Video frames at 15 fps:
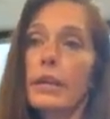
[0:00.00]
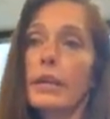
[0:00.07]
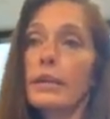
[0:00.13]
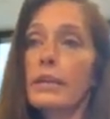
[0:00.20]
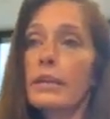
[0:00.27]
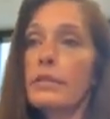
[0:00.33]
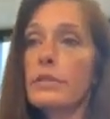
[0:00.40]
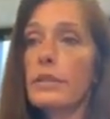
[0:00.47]

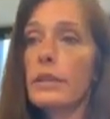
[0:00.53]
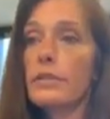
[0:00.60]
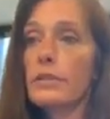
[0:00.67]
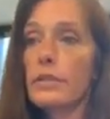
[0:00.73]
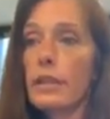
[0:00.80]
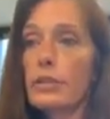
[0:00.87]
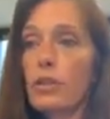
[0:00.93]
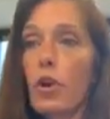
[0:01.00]

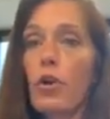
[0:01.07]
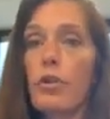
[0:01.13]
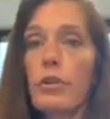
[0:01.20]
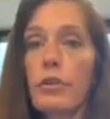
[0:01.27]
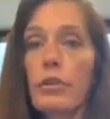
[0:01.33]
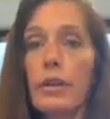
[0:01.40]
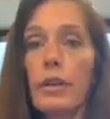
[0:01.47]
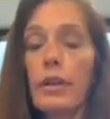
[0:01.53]
It's
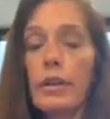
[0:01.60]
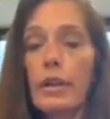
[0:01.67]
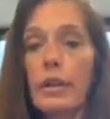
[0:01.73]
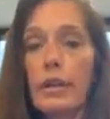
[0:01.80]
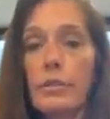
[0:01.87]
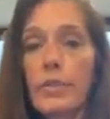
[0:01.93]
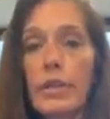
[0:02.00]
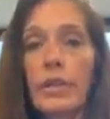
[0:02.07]
hard
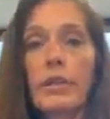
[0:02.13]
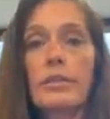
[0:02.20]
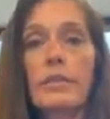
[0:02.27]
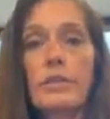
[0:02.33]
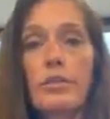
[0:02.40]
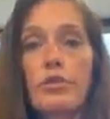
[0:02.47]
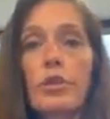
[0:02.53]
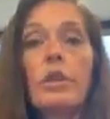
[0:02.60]
because
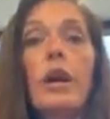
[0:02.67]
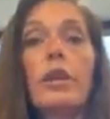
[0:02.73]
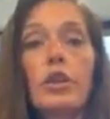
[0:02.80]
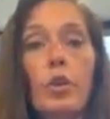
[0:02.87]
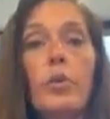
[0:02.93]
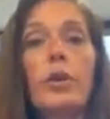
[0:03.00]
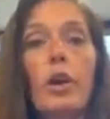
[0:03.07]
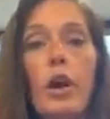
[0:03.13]
there's a lot
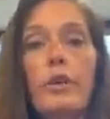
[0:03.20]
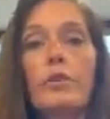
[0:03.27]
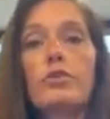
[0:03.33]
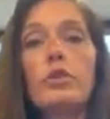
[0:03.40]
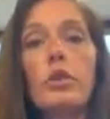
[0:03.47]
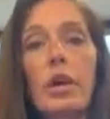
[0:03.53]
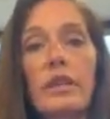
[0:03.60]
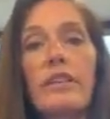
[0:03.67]
going on, and there's a
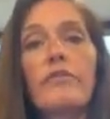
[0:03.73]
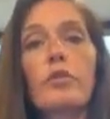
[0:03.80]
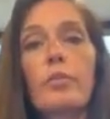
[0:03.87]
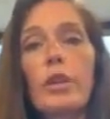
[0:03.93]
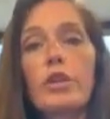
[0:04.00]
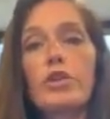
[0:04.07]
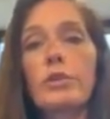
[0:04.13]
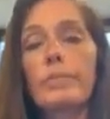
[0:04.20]
lot of
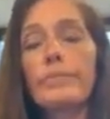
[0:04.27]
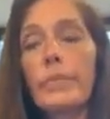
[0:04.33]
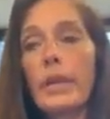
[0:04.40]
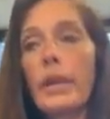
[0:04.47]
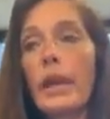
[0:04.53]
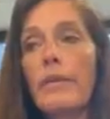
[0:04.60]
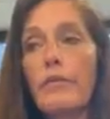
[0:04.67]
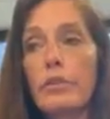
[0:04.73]
information,
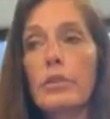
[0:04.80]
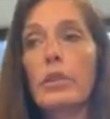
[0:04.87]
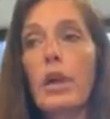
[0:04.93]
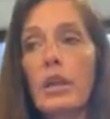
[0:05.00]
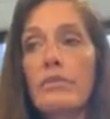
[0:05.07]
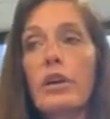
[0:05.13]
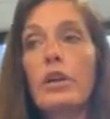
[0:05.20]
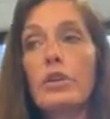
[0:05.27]
and there's a lot
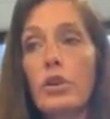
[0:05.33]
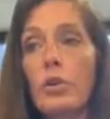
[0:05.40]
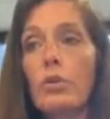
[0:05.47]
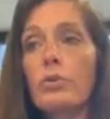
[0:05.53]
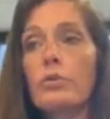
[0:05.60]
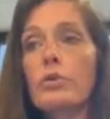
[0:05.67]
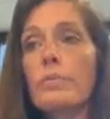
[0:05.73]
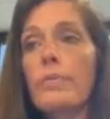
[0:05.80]
of
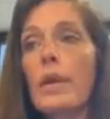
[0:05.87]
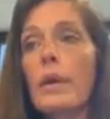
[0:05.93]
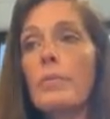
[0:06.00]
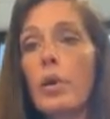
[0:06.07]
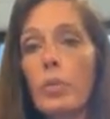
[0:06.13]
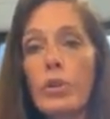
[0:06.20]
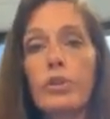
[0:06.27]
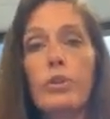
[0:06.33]
unknowns.
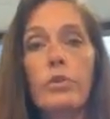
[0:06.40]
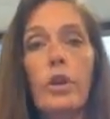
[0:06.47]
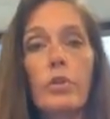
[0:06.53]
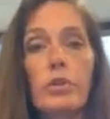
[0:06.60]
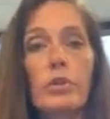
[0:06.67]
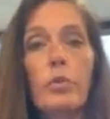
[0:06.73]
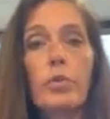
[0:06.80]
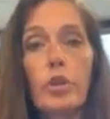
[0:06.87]
But we do know
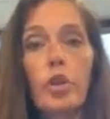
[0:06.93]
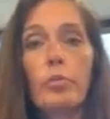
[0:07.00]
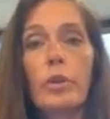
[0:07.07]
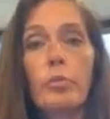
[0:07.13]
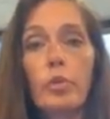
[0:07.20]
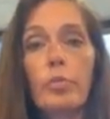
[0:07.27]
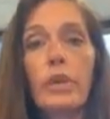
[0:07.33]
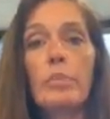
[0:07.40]
is that we're human,
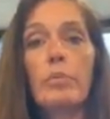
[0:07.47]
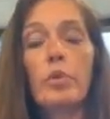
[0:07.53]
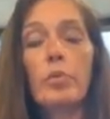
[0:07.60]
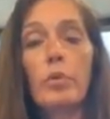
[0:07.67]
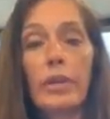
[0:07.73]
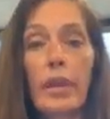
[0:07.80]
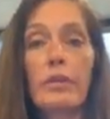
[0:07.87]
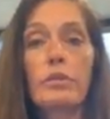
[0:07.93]
we're people, and
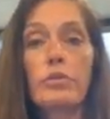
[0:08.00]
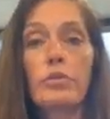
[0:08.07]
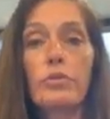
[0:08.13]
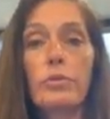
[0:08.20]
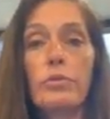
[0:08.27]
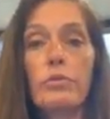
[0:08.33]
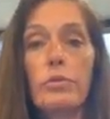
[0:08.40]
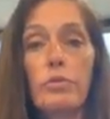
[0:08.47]
we'll get
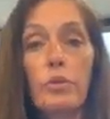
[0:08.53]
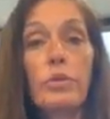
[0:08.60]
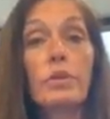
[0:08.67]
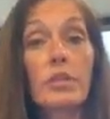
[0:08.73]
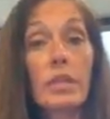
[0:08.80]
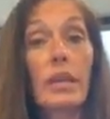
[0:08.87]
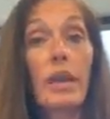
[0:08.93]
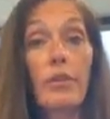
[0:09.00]
through this
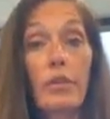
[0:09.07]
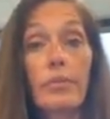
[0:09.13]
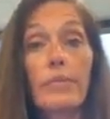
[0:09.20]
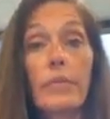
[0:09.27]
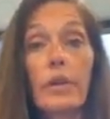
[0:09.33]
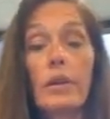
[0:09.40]
together.